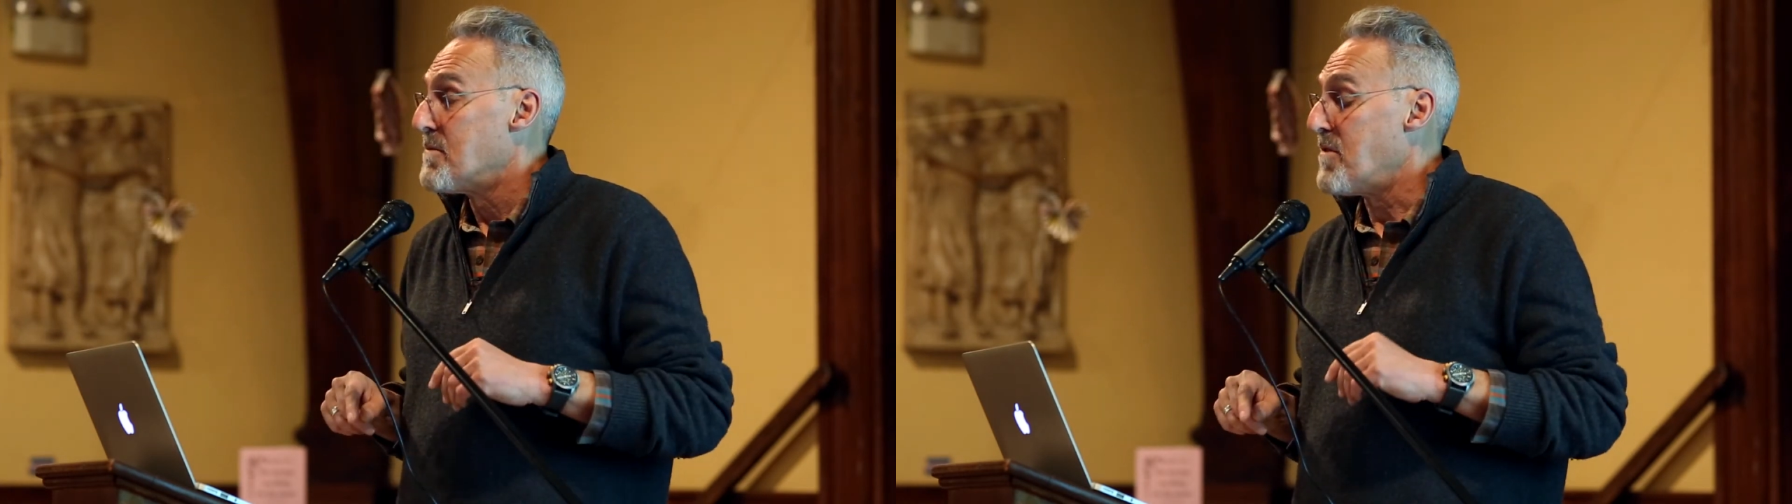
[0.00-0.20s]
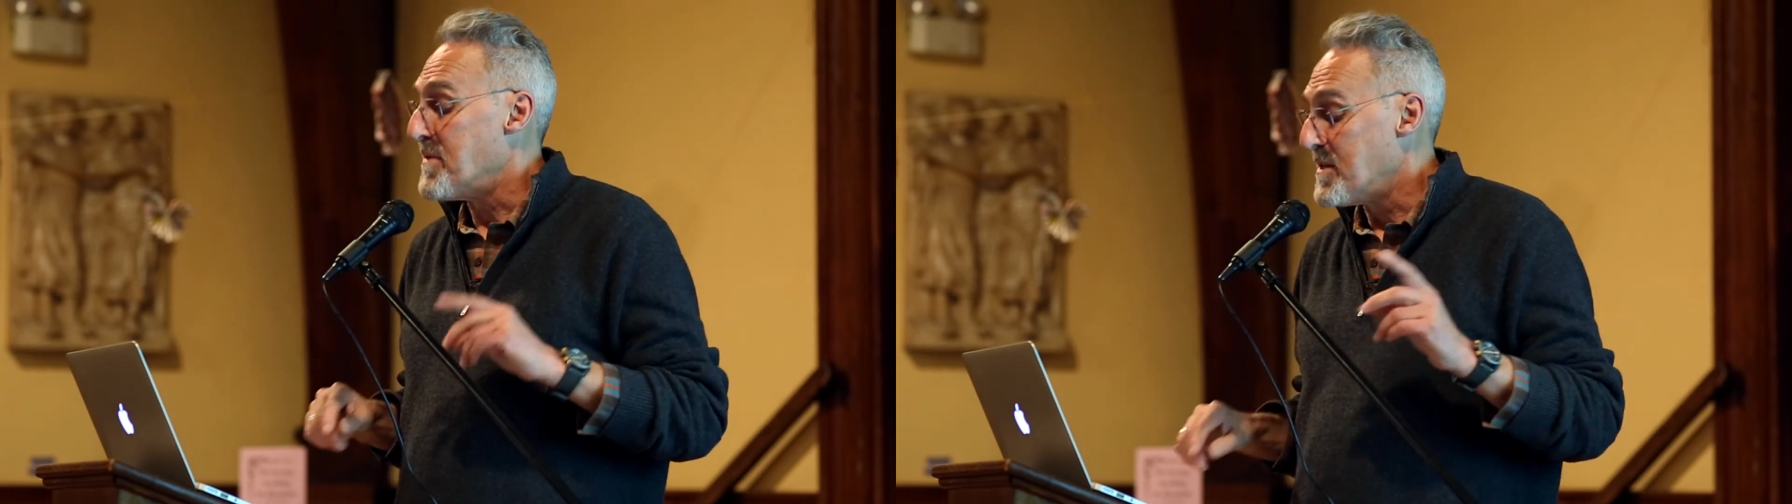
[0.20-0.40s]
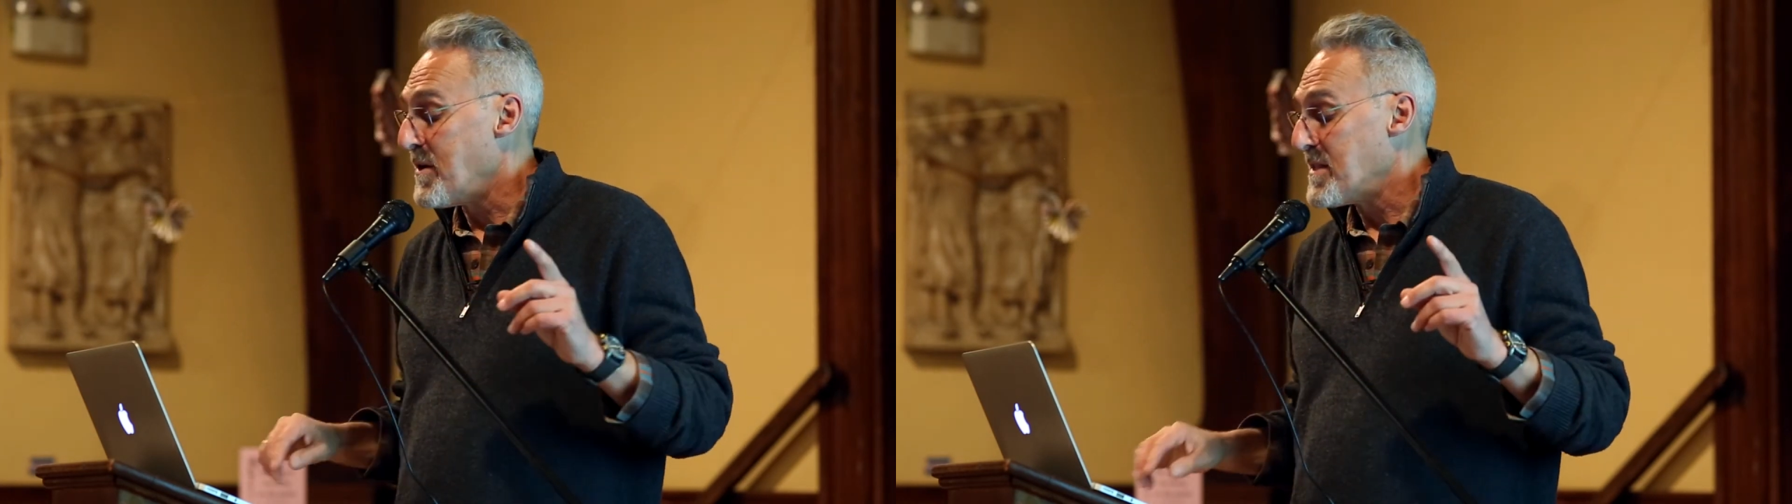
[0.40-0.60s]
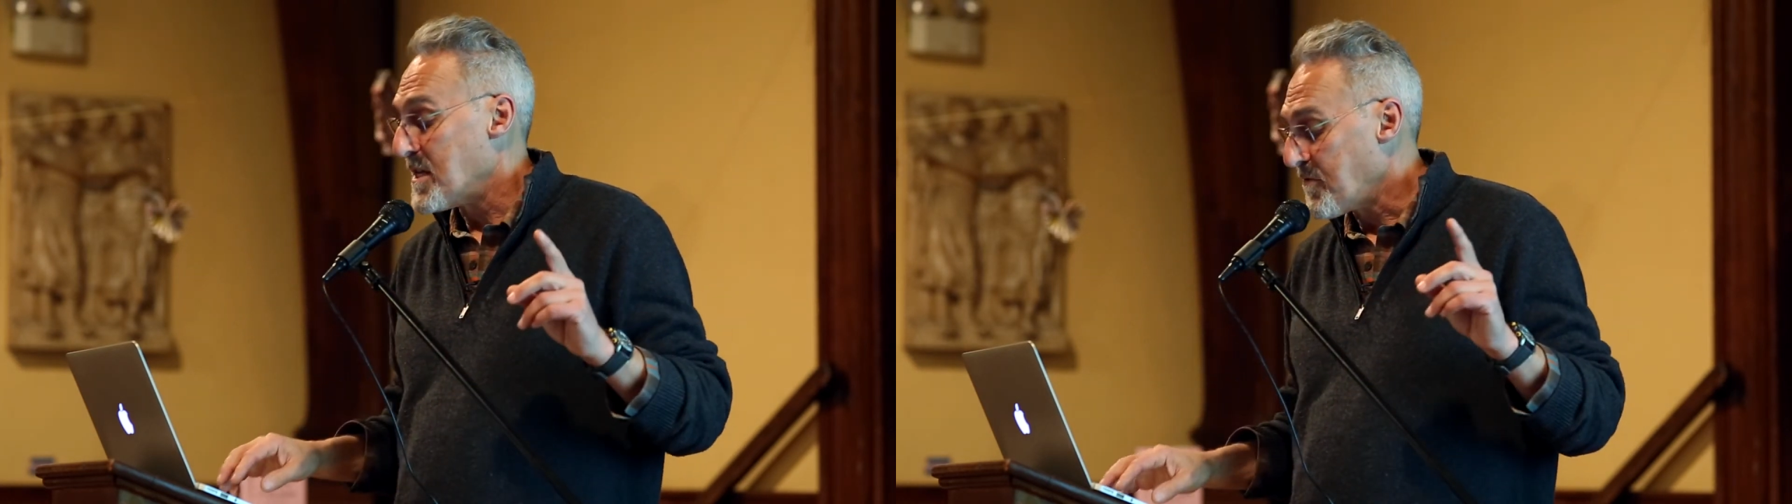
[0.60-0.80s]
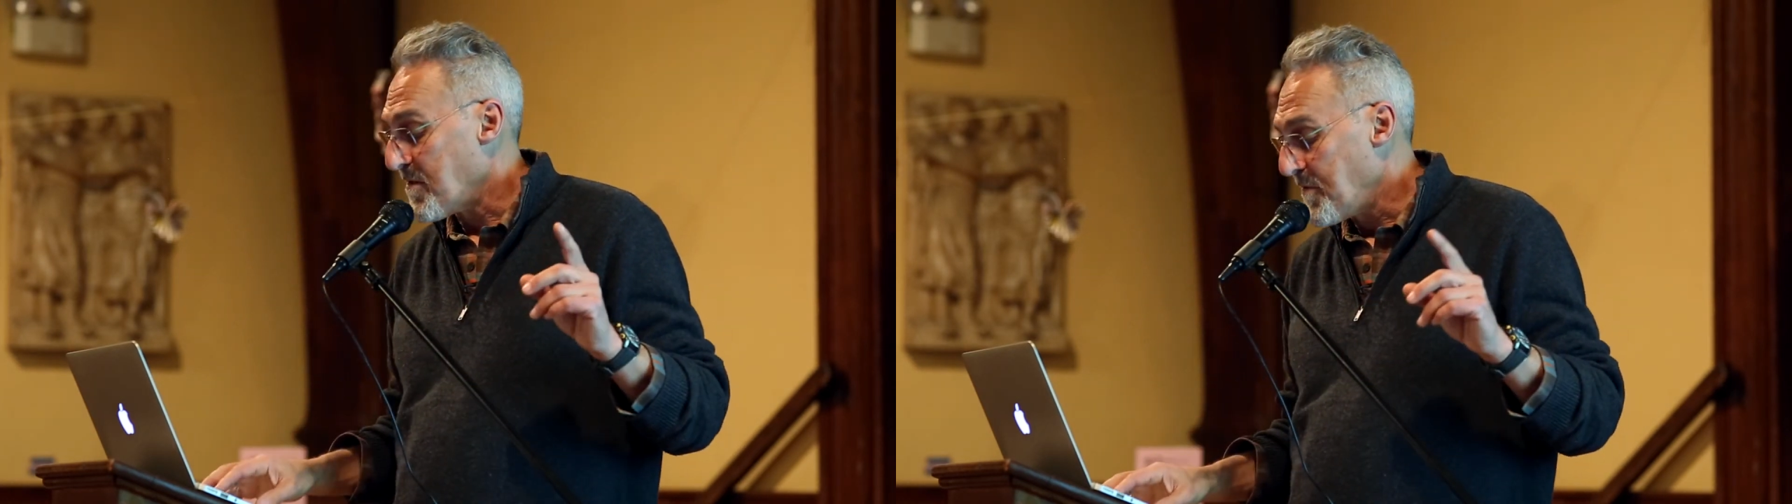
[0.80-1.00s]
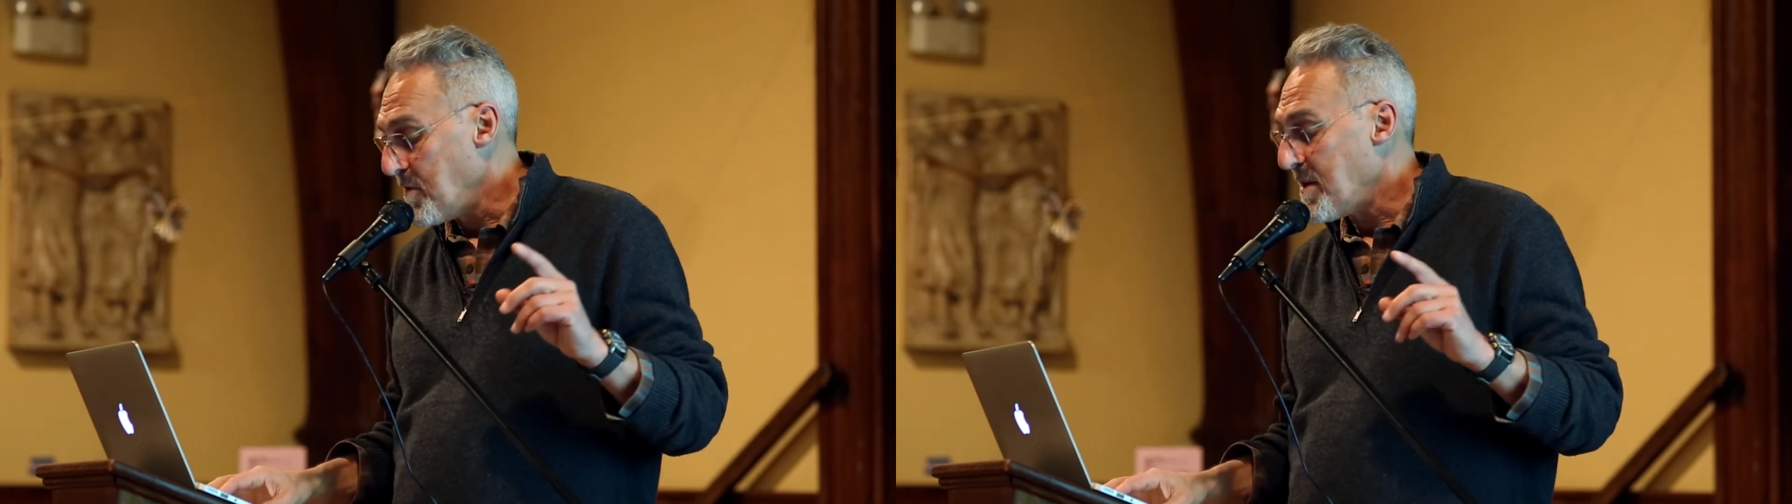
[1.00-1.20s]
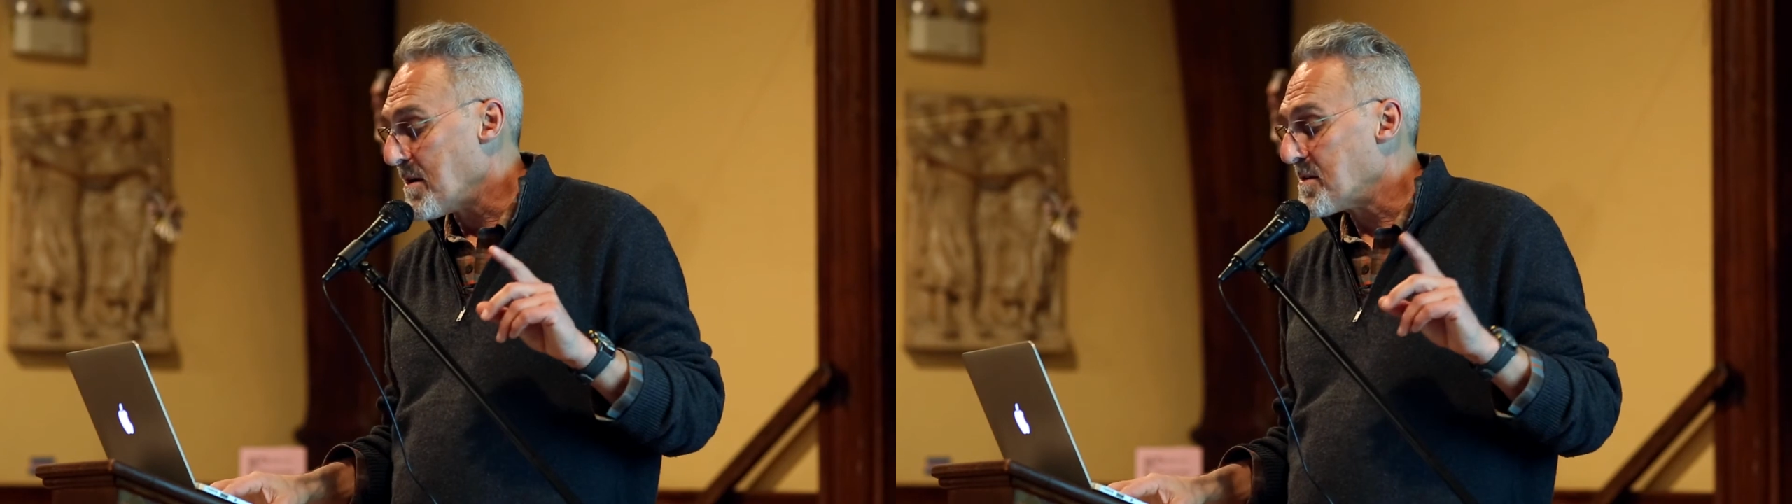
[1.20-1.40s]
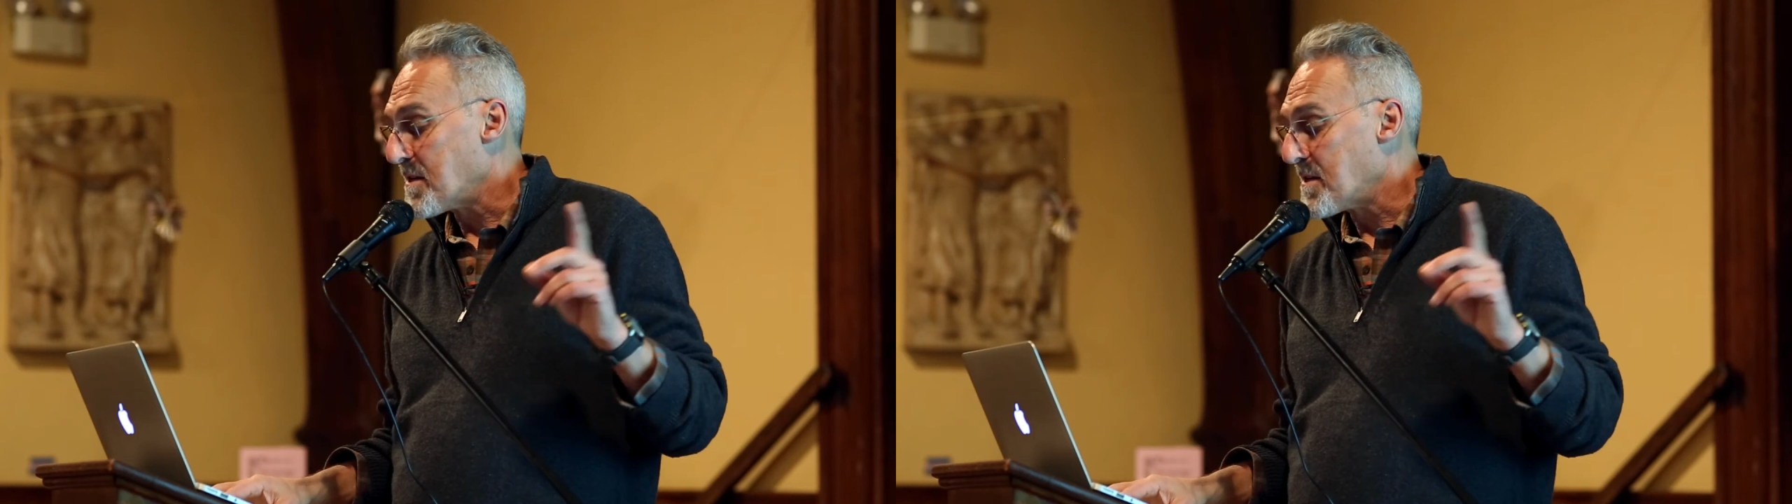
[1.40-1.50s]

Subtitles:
We've been doing this for a few years